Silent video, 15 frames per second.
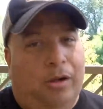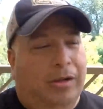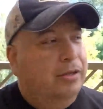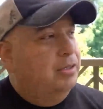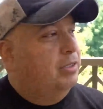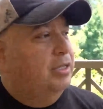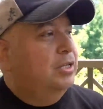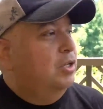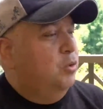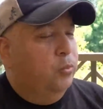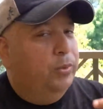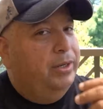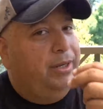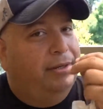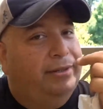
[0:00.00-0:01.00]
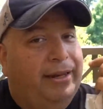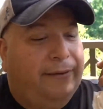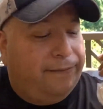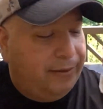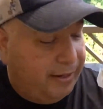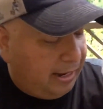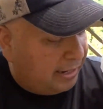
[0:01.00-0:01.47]
J too. We,
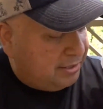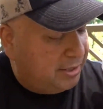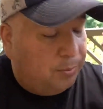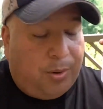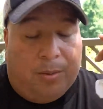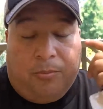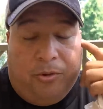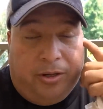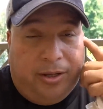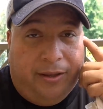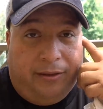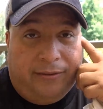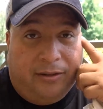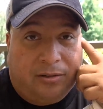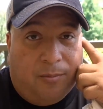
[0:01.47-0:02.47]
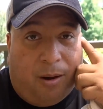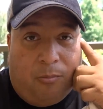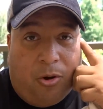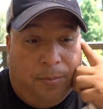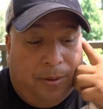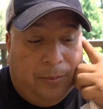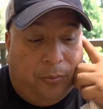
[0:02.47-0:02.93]
definitely, I should have brought more kids. I should have brought
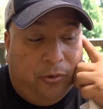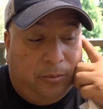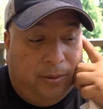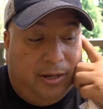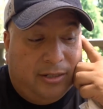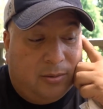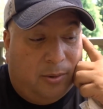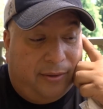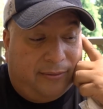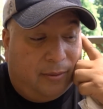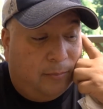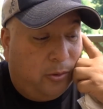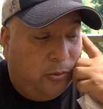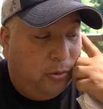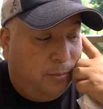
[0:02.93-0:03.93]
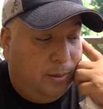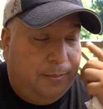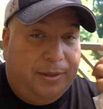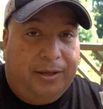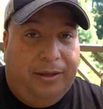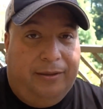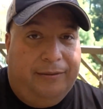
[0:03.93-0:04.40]
more people with me. I should have brought someone with me
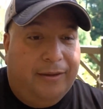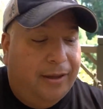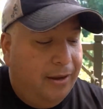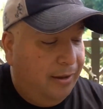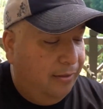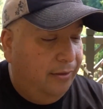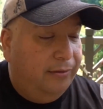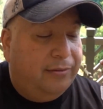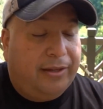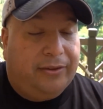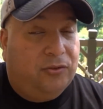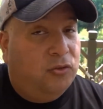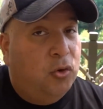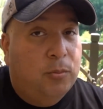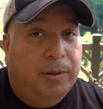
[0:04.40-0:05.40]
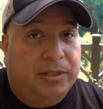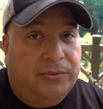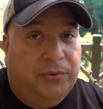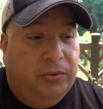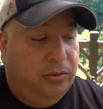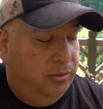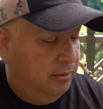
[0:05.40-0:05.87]
because this is like too much
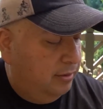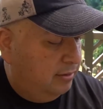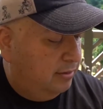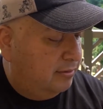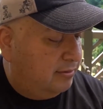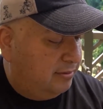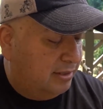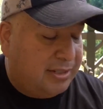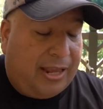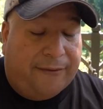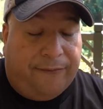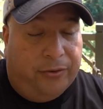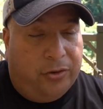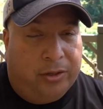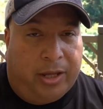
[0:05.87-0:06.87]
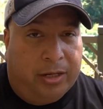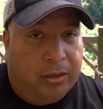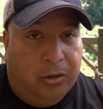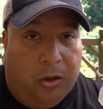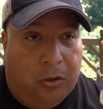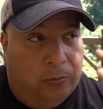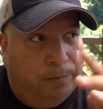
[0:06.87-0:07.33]
food. The, the, just that funnel cake
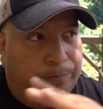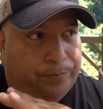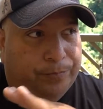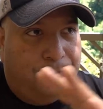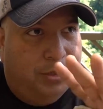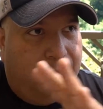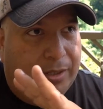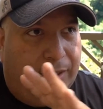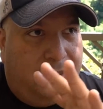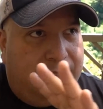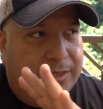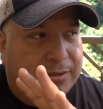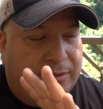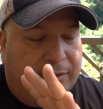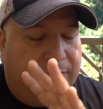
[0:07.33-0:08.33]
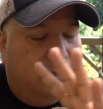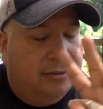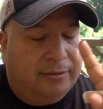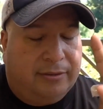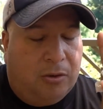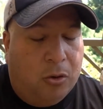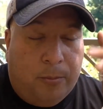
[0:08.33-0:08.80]
alone. It just, it's
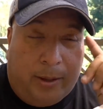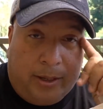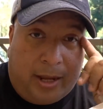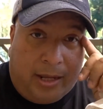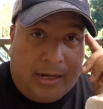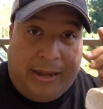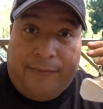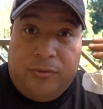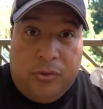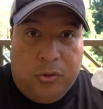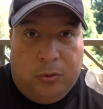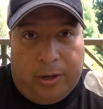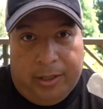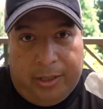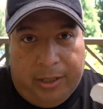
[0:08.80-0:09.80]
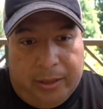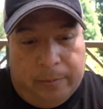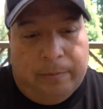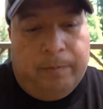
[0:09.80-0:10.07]
just, oh my God, you have no idea.